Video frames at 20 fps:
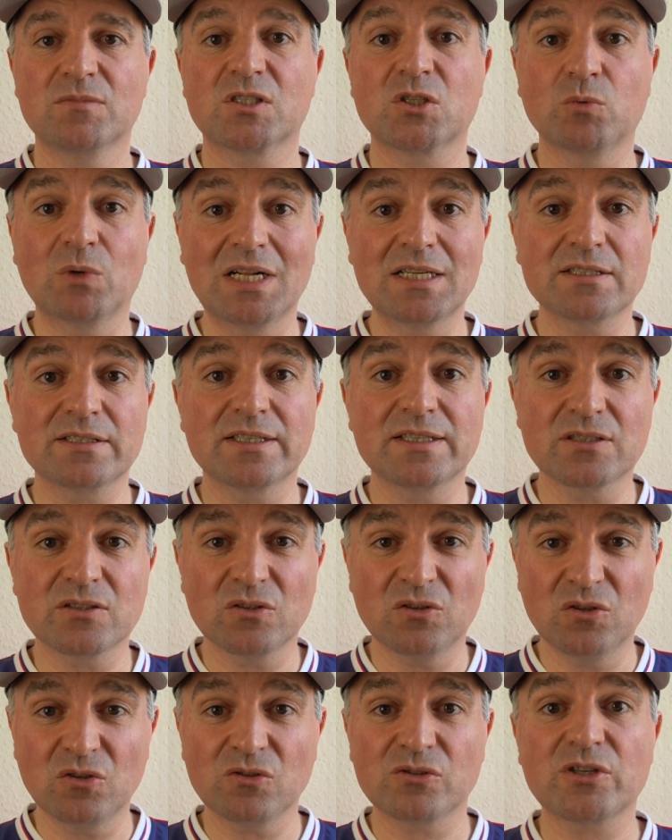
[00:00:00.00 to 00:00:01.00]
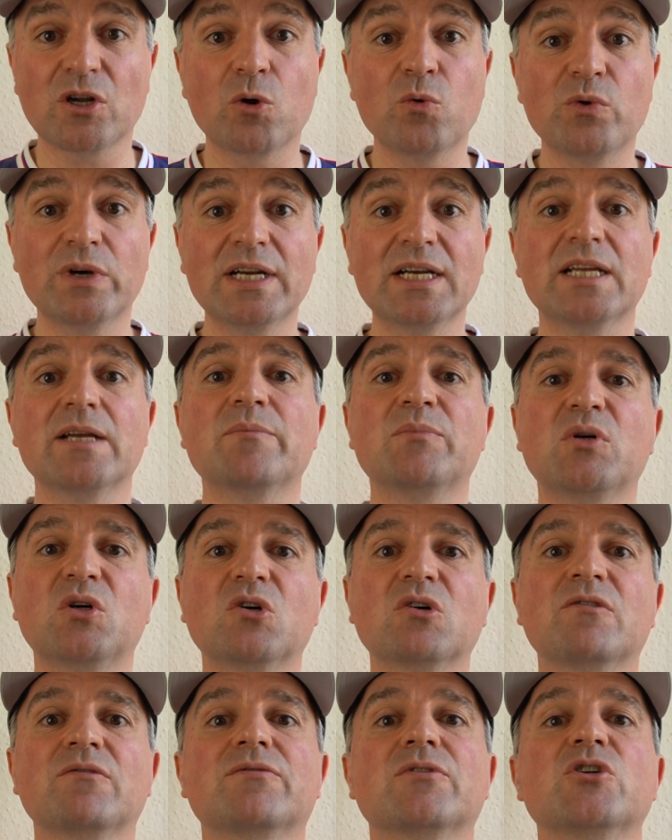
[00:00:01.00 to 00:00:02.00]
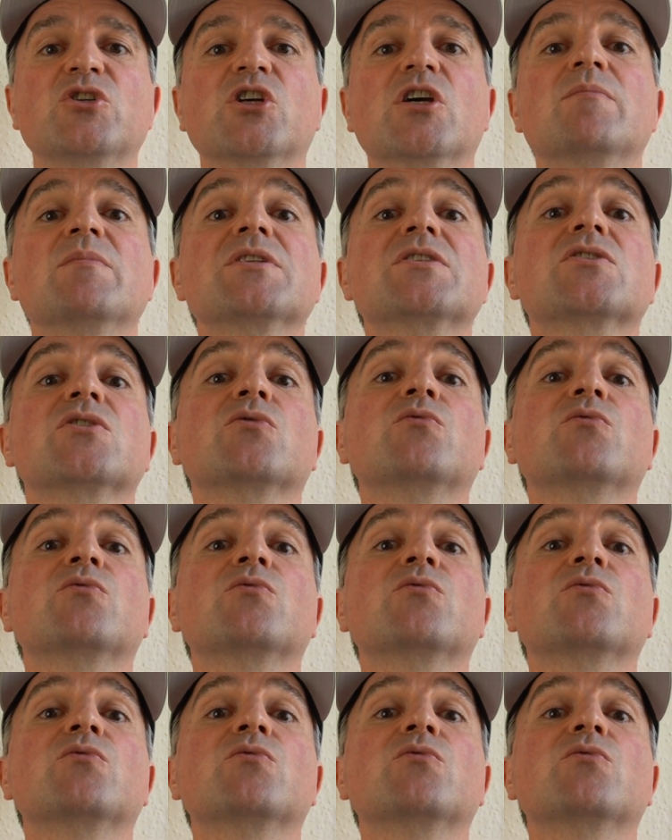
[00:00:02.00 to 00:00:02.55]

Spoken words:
So whilst it's also really important for Germans